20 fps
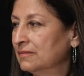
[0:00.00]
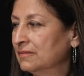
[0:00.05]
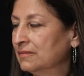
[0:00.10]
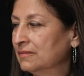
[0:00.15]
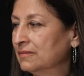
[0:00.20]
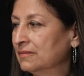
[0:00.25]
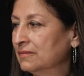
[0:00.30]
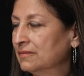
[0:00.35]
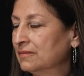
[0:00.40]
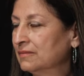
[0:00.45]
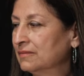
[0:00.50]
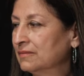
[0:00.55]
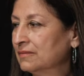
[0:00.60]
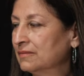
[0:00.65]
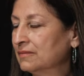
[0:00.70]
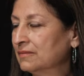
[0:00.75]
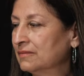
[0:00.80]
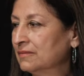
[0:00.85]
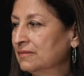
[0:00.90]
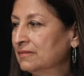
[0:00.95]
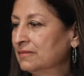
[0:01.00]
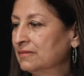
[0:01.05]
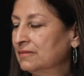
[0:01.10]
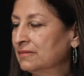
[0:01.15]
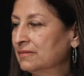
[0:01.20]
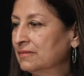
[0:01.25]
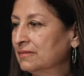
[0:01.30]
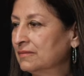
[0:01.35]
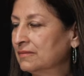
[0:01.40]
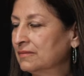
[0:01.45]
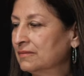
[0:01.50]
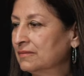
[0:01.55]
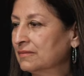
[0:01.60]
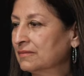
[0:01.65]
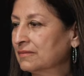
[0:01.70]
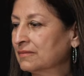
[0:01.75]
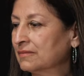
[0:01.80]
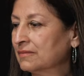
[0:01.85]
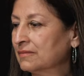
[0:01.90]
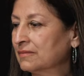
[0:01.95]

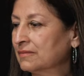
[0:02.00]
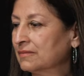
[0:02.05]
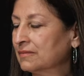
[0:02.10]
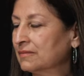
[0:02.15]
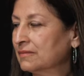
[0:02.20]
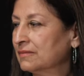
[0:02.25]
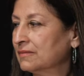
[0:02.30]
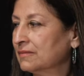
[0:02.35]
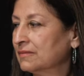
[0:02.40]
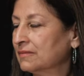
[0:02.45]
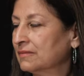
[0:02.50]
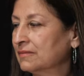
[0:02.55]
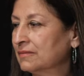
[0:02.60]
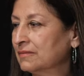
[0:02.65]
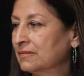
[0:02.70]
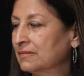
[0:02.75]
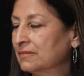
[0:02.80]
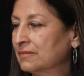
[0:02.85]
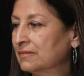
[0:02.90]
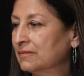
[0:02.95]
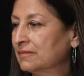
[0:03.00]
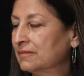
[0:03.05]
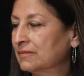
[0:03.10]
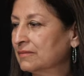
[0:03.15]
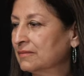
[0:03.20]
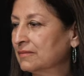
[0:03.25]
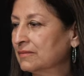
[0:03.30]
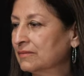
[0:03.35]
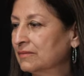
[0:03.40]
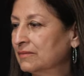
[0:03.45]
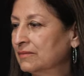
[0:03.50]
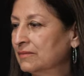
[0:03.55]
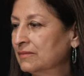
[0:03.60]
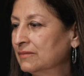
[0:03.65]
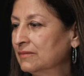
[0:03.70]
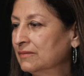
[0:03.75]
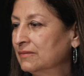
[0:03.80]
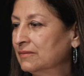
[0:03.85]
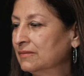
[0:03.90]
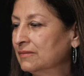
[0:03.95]

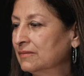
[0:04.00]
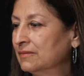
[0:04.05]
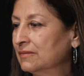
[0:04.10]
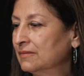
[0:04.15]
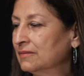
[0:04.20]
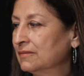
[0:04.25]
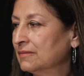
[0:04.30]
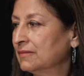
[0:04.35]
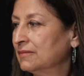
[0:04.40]
No words are spoken by the person on screen.